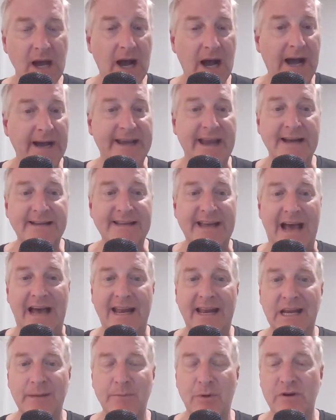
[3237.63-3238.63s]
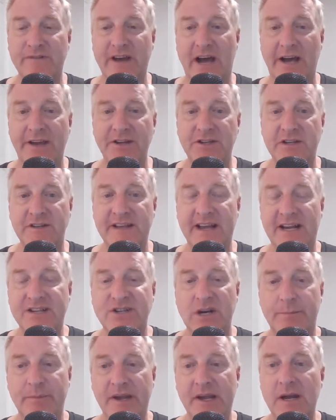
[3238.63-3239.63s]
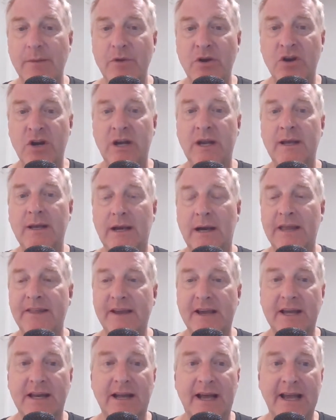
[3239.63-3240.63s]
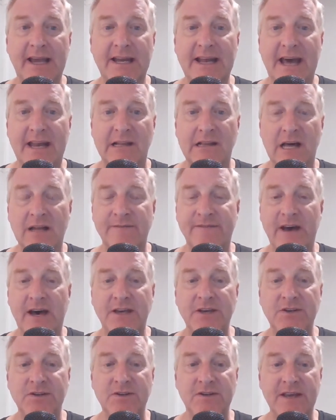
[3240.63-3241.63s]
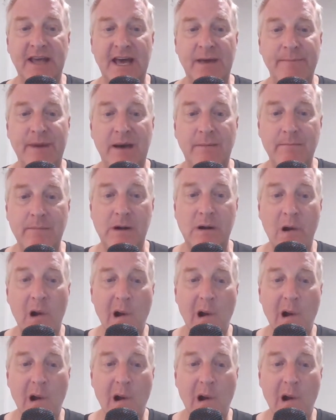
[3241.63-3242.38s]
I can't add any more value to the XRP community. I think I can add a lot of value to the MM.